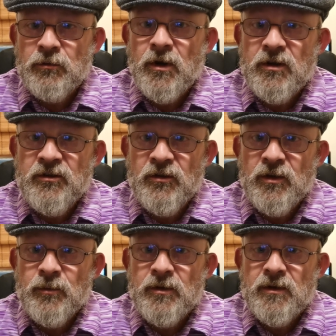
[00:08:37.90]
you're right,
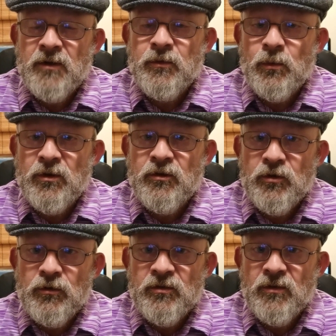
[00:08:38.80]
Simon, if you want to
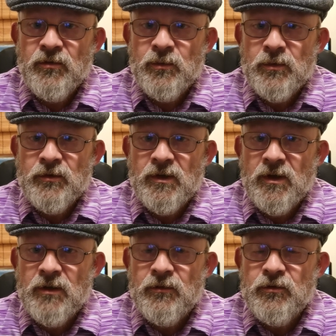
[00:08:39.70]
do something with your
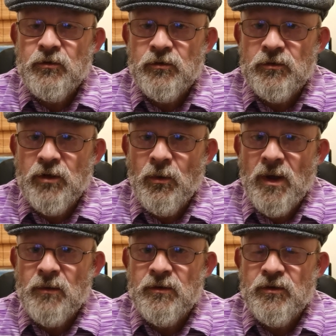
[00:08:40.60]
life, you should
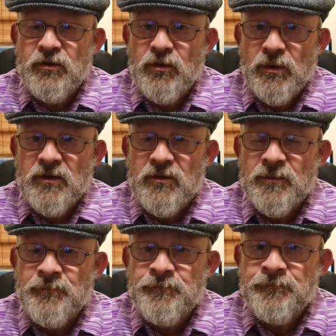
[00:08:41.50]
go out and do
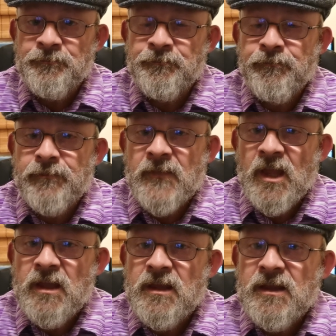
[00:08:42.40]
it.
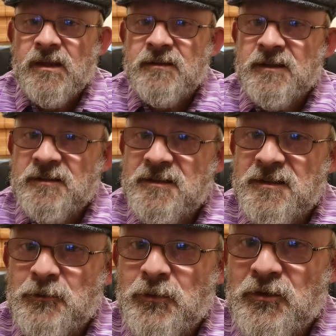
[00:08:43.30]
See,
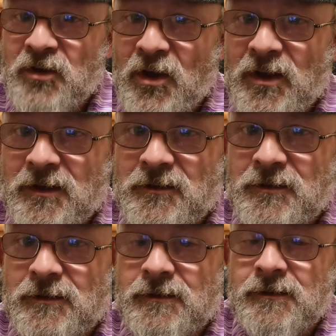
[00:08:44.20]
since he
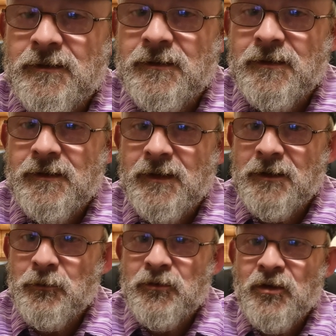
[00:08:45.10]
retired,
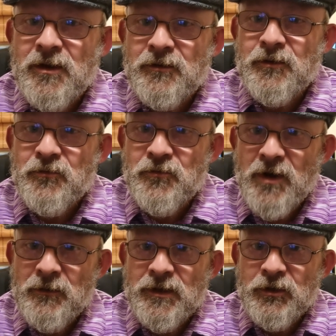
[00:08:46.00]
and he retired on a
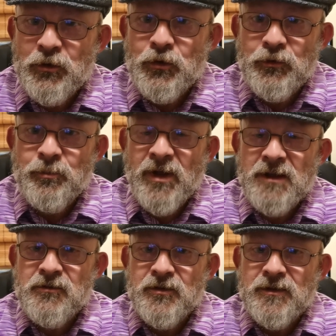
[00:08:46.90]
very good
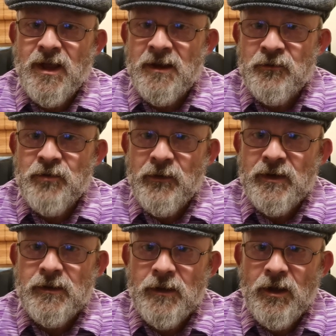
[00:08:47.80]
pension and a
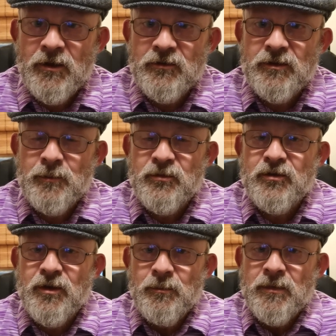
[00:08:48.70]
very large lump
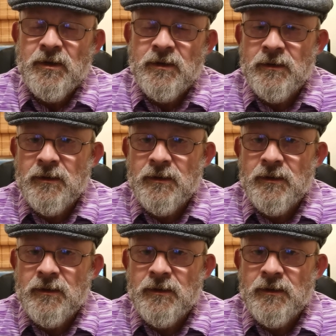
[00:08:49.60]
sum,